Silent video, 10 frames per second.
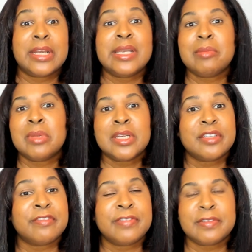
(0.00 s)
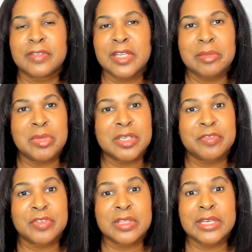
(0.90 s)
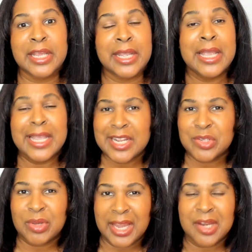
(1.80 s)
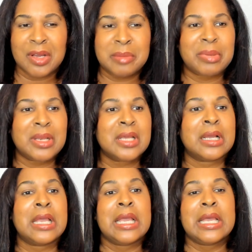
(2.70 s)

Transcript: limit it to 15 minutes for the day. It's okay to unplug.